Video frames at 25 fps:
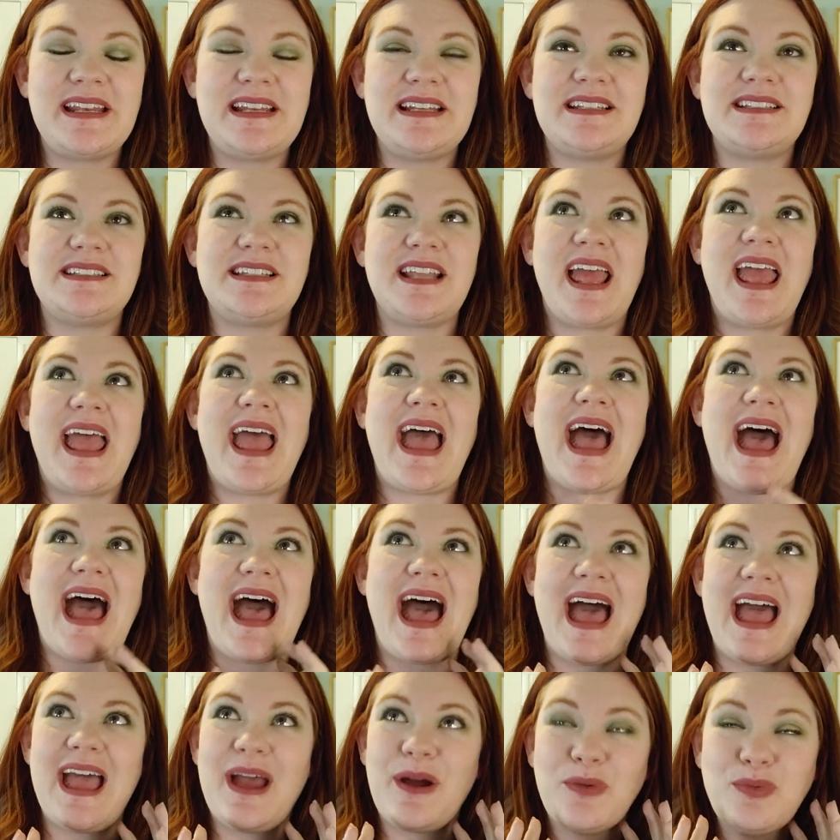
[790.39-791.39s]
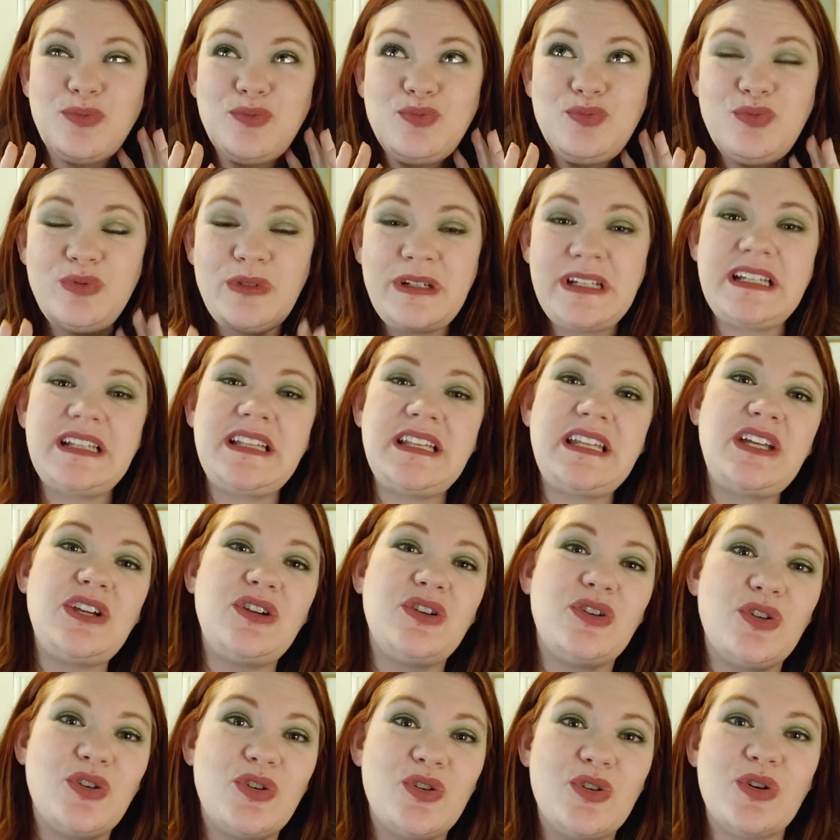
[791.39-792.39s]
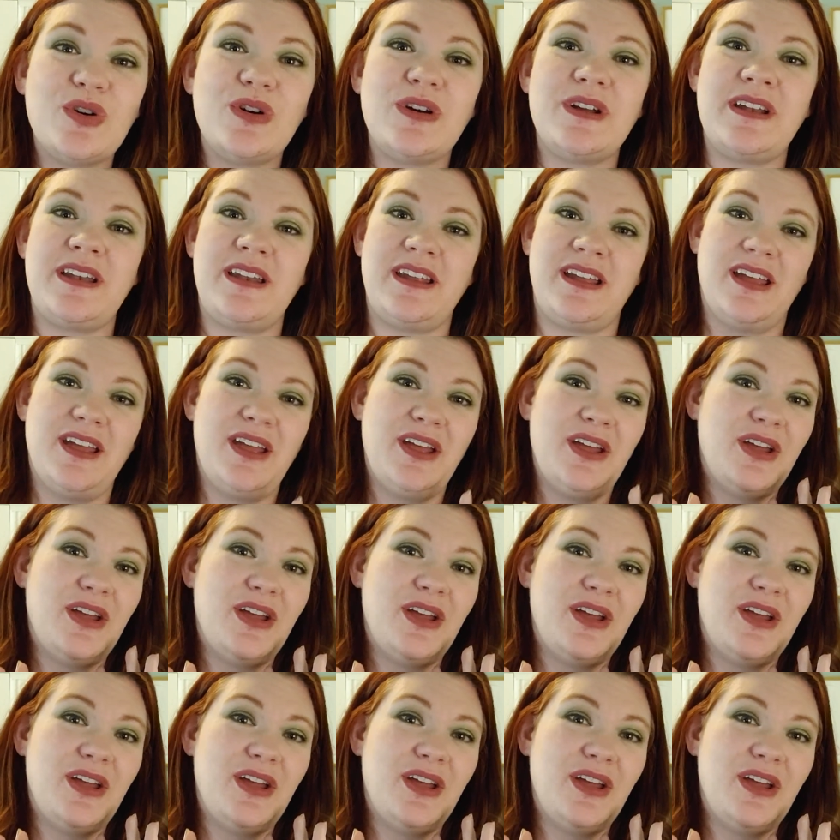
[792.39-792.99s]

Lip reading: is a really good,